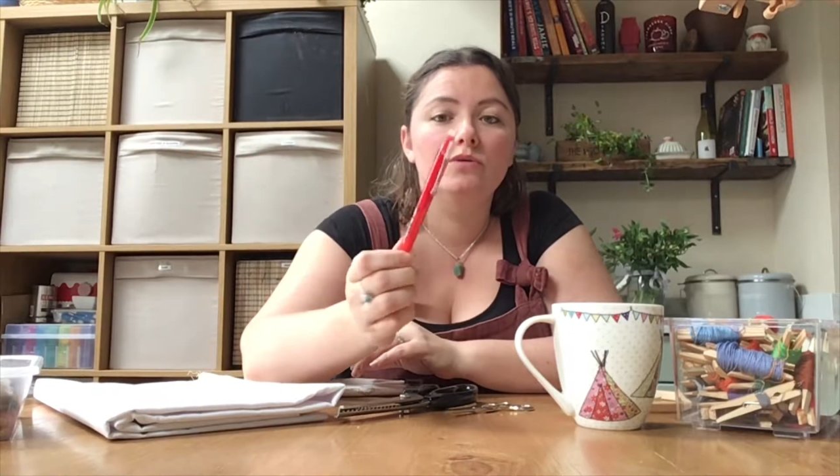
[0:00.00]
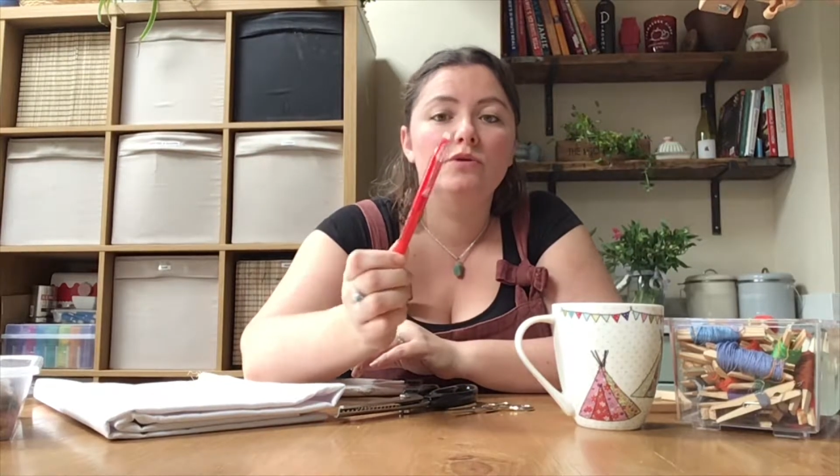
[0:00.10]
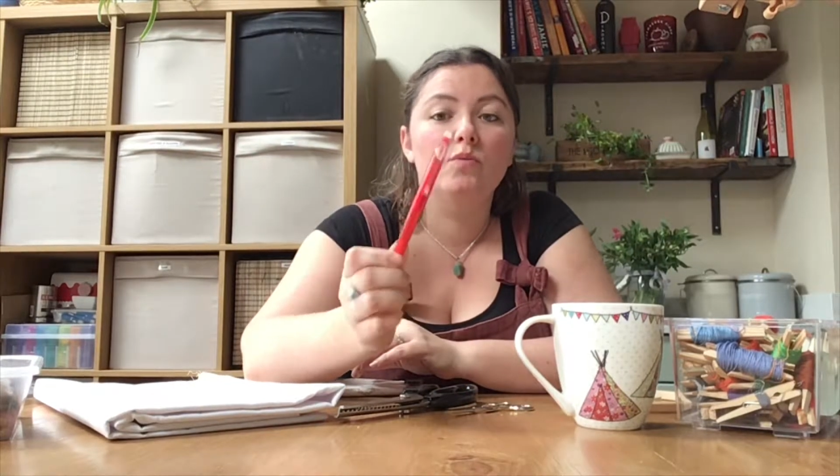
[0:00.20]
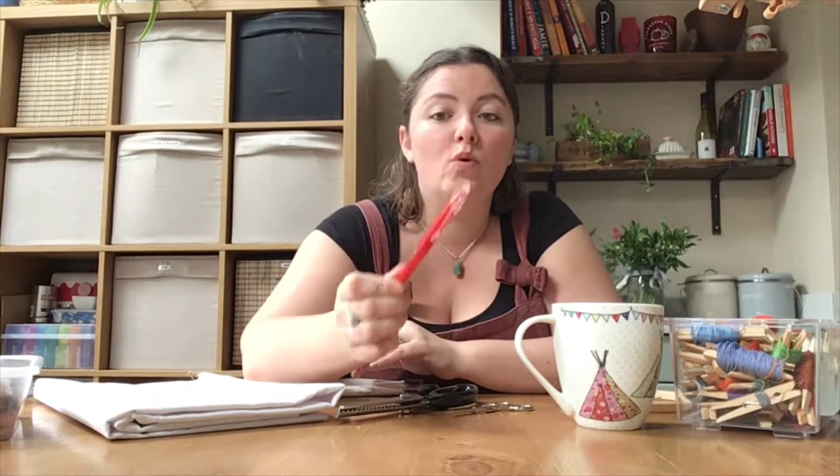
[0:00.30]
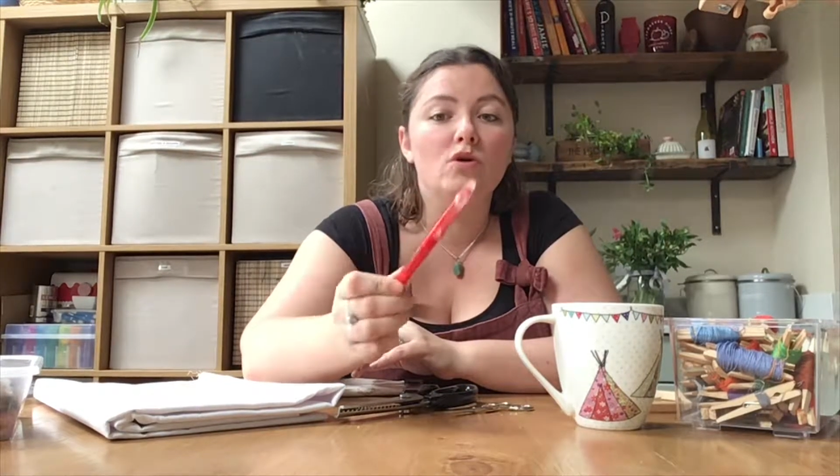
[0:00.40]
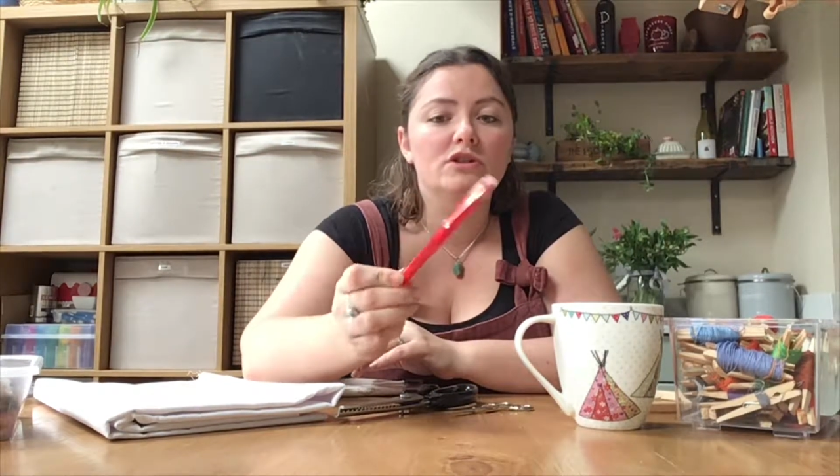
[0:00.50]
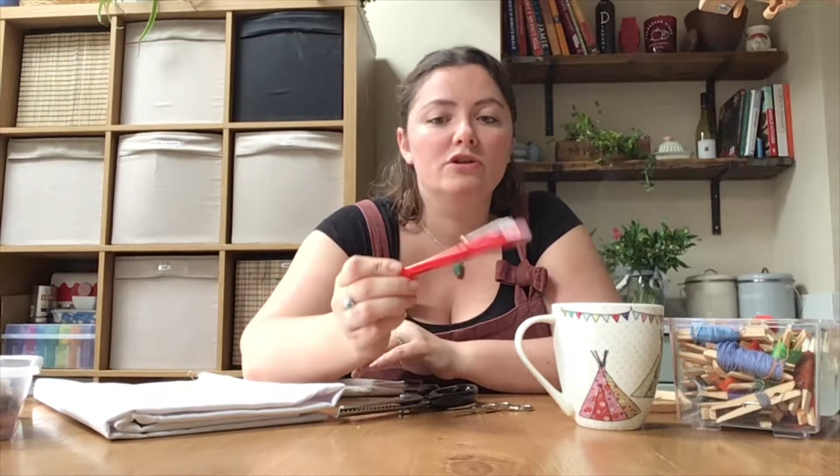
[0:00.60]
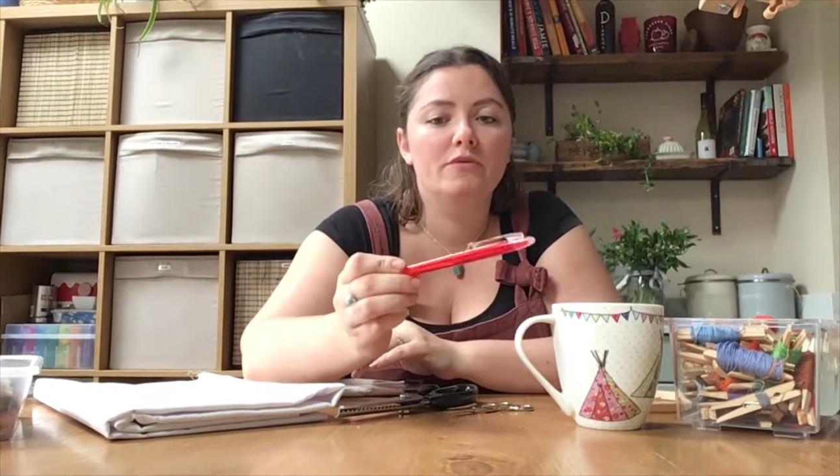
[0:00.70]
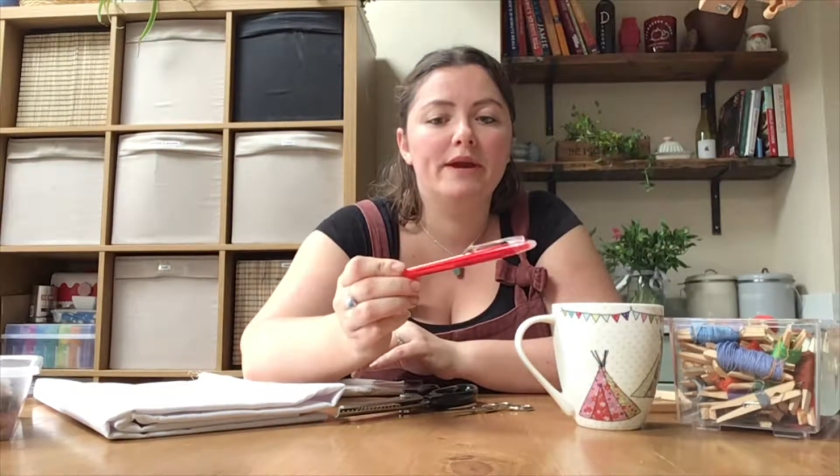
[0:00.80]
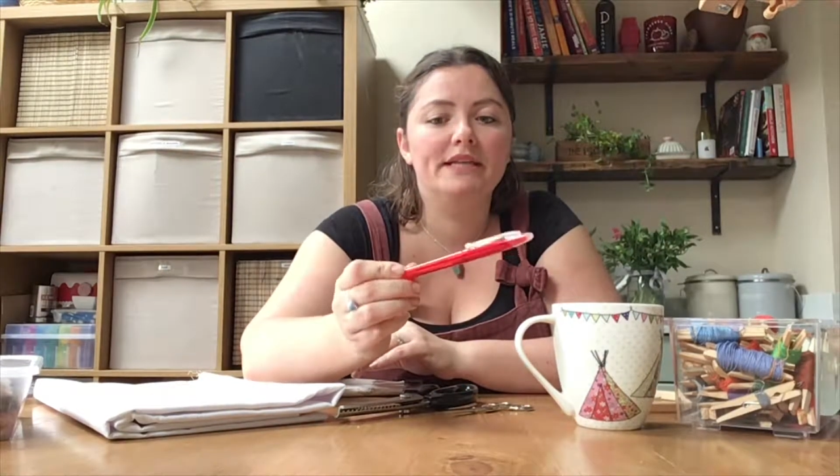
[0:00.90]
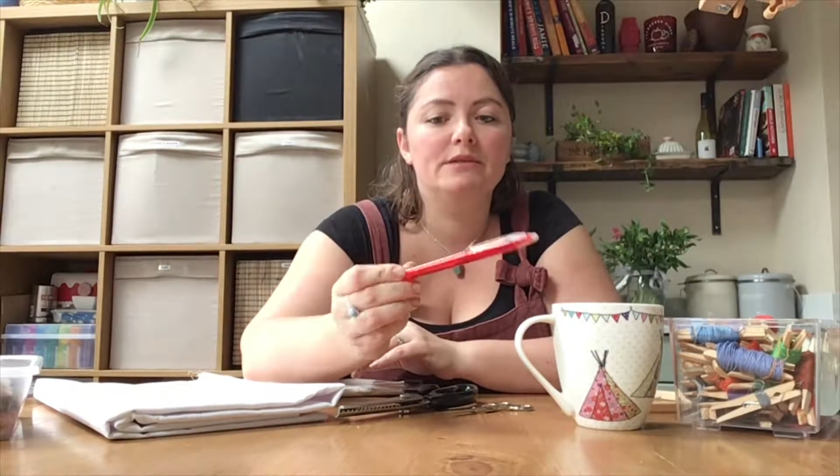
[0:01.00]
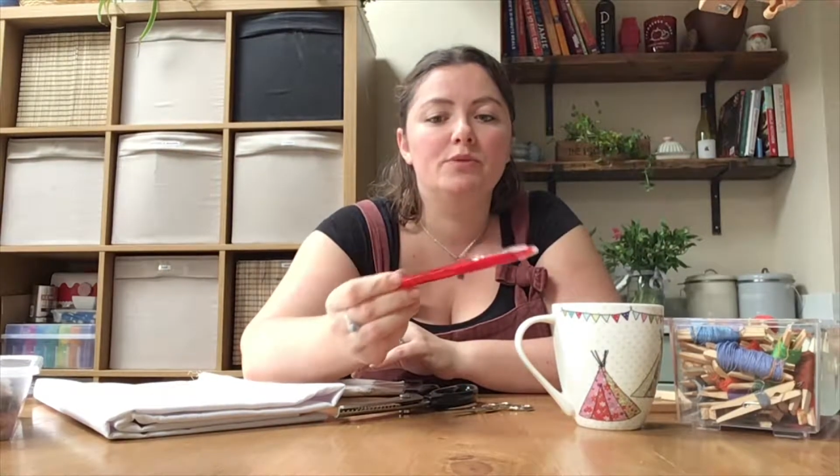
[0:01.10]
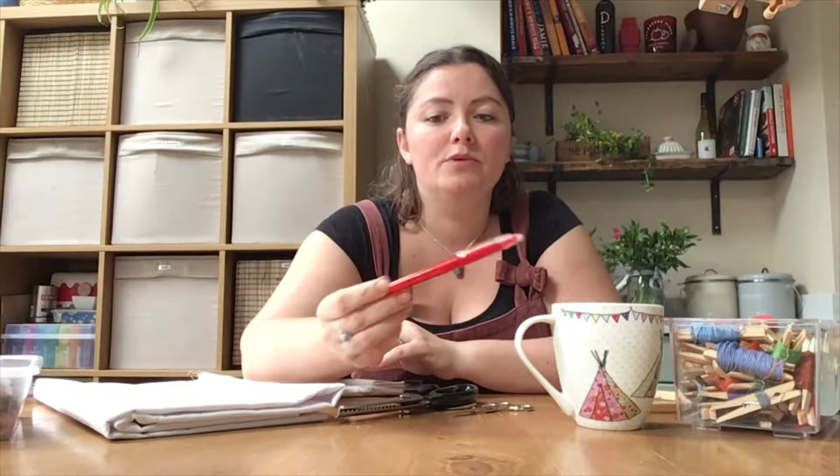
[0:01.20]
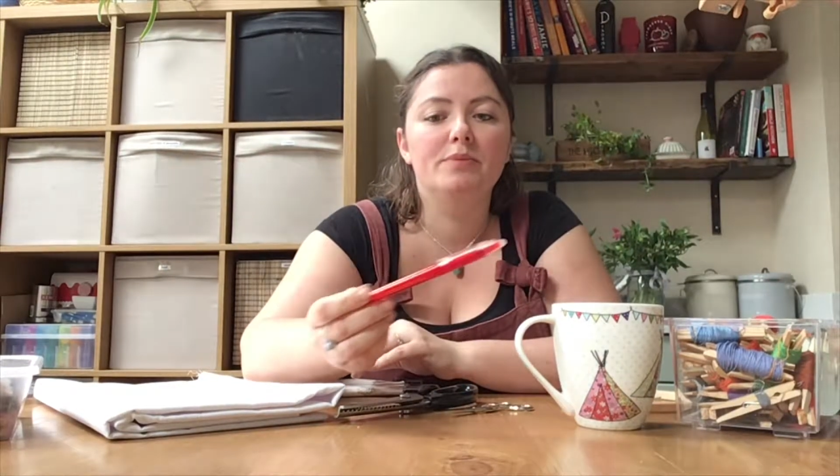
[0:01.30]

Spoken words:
the water erasable,